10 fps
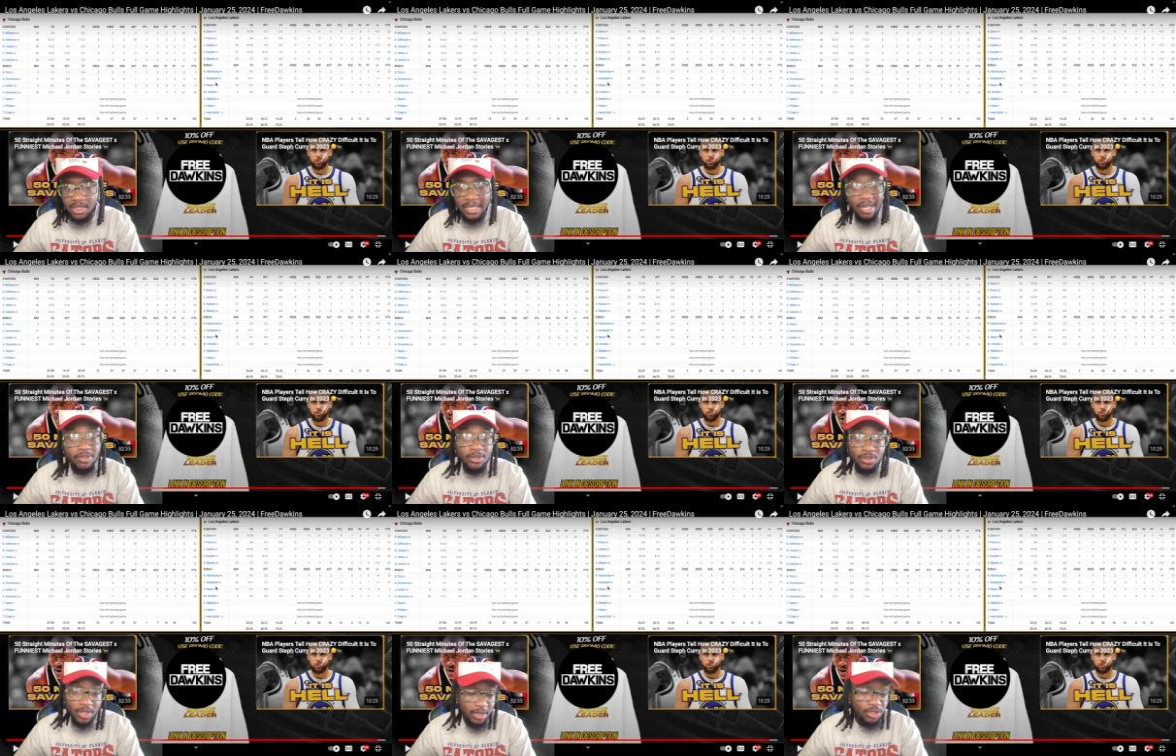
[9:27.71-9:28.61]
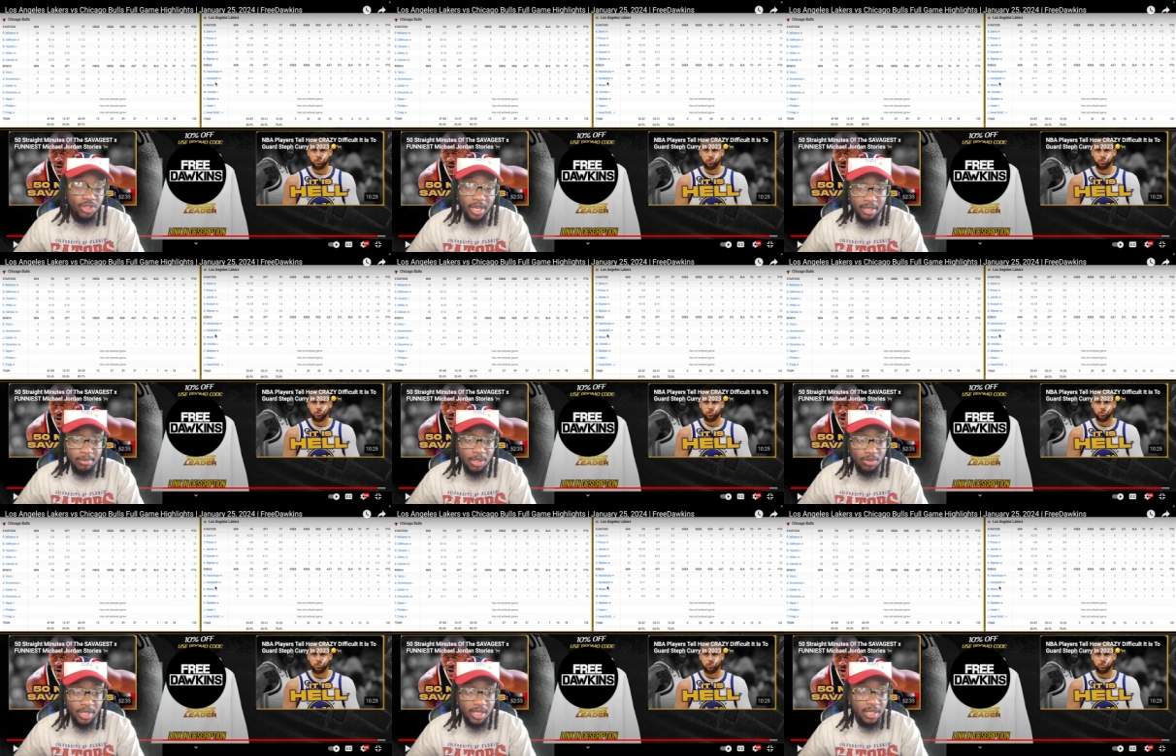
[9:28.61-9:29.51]
He also trying to trade him low
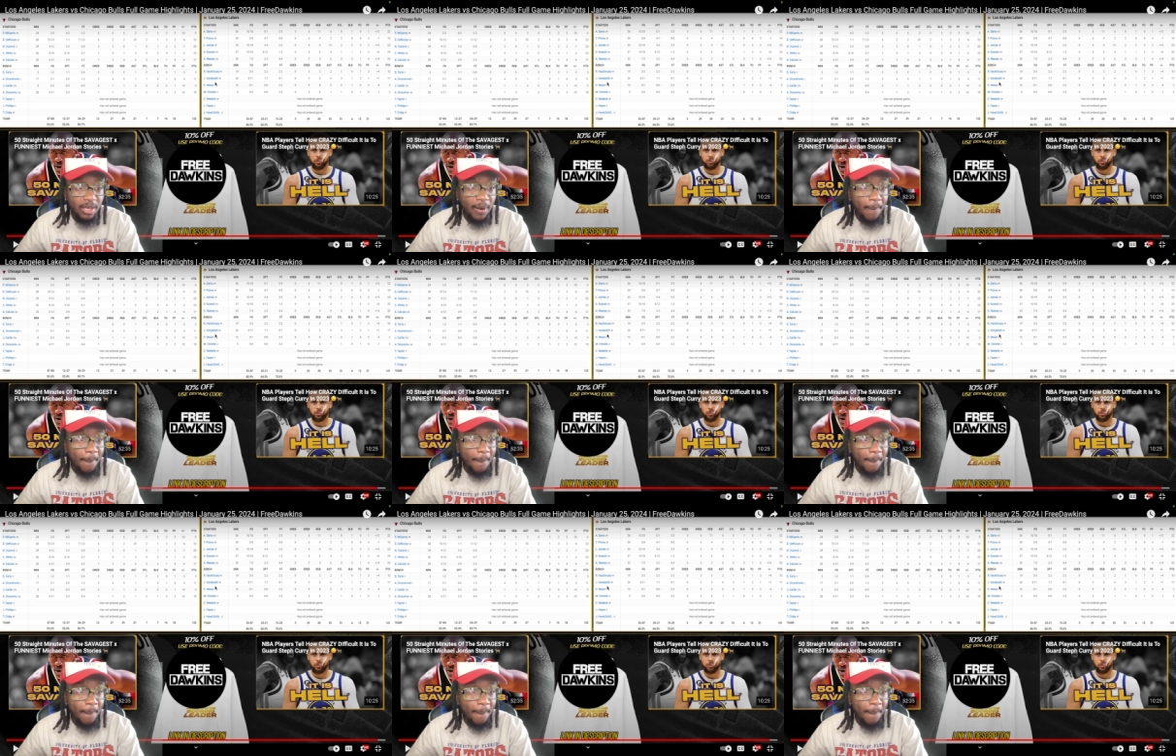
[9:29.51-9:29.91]
key.